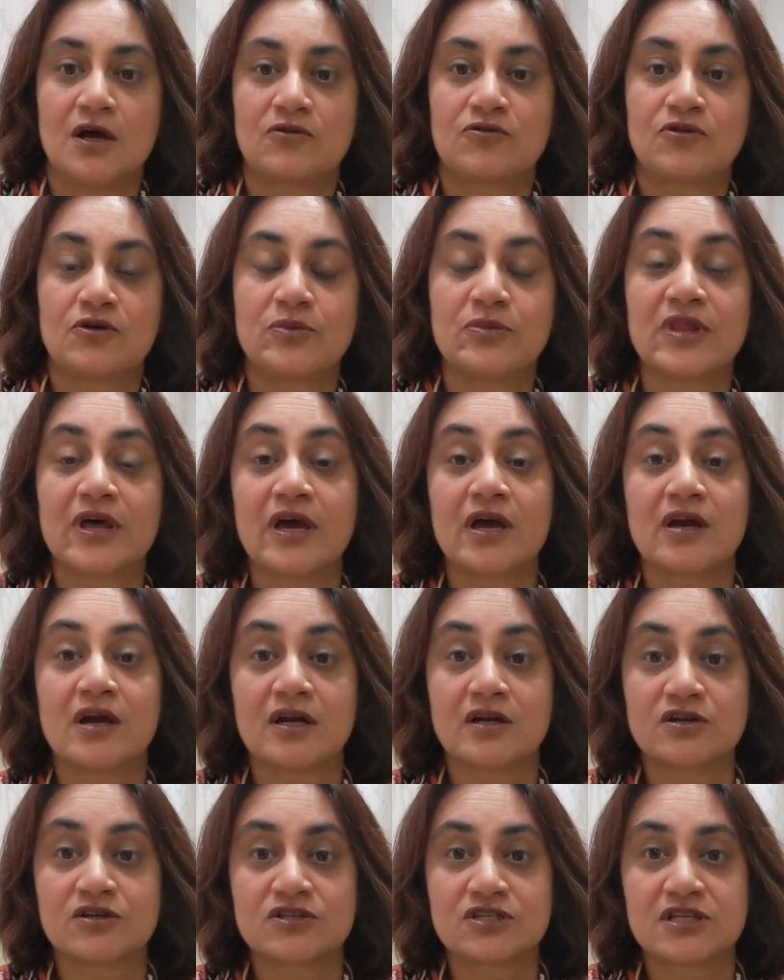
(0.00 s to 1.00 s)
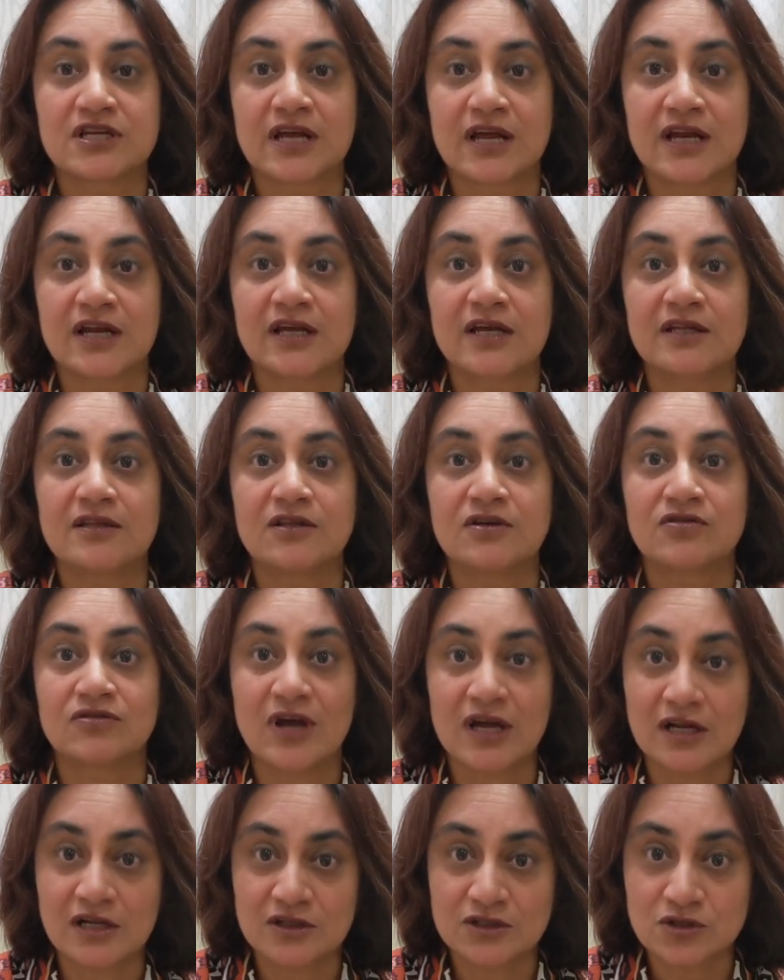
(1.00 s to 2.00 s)
from there understanding the
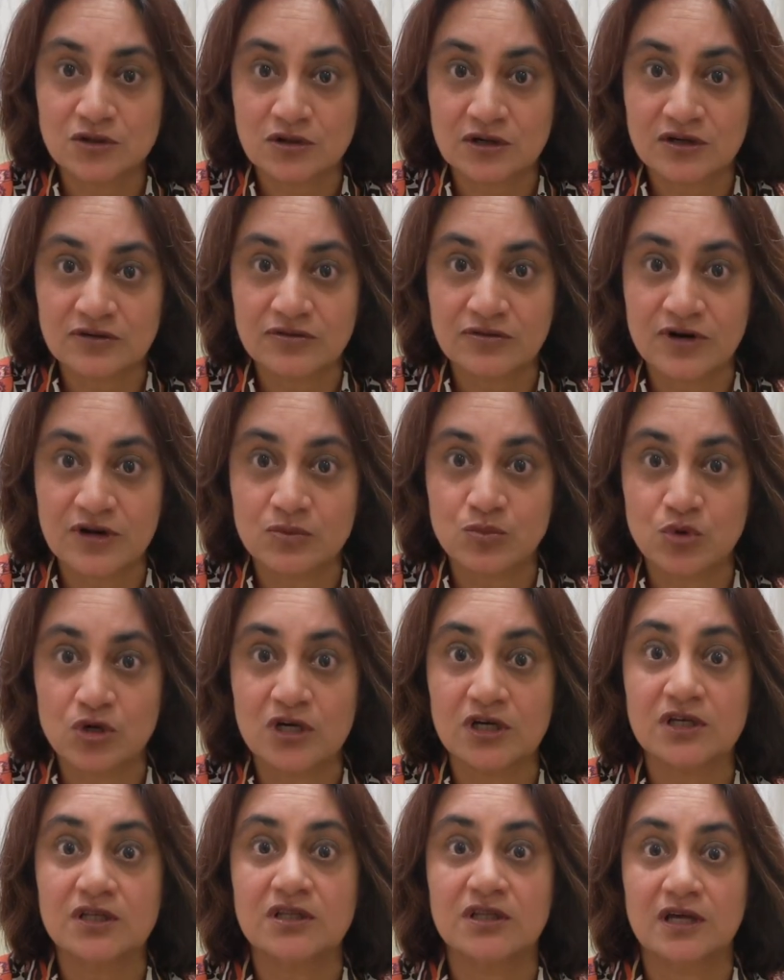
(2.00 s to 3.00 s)
regulatory framework